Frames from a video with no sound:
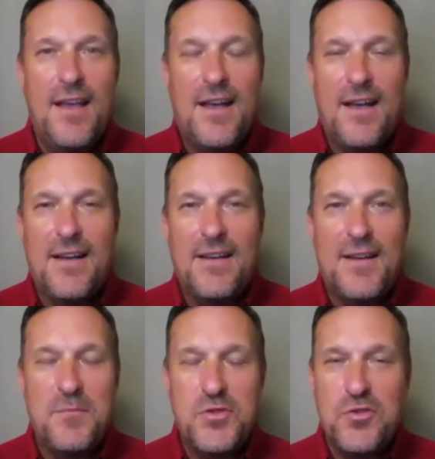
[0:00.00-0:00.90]

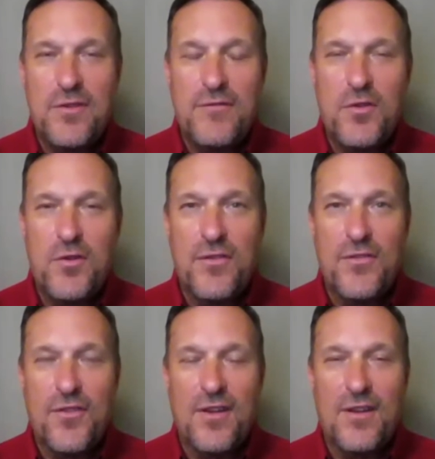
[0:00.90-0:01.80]
I'm sure you've heard the
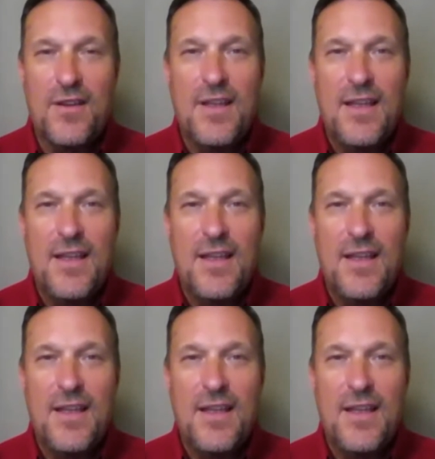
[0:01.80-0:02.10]
song.